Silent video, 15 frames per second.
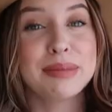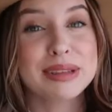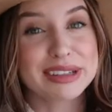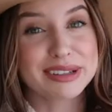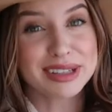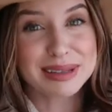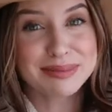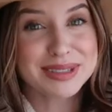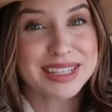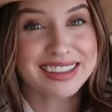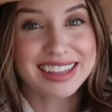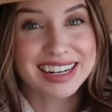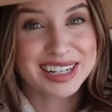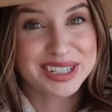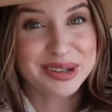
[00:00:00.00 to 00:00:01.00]
I'm a little
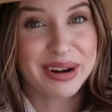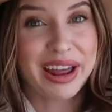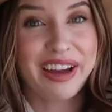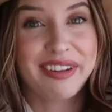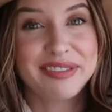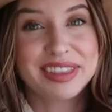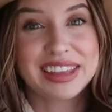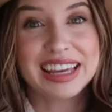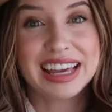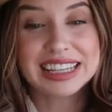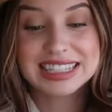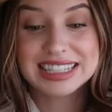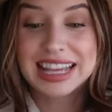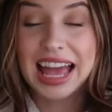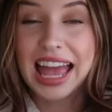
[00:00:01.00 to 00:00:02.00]
upset that I don't have
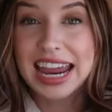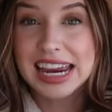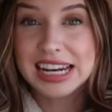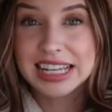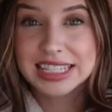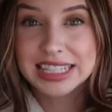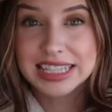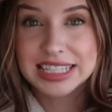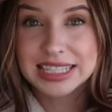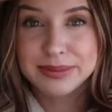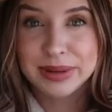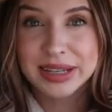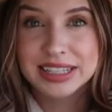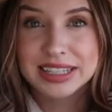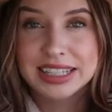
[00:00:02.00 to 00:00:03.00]
the side to this
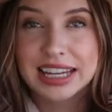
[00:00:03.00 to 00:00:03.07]
main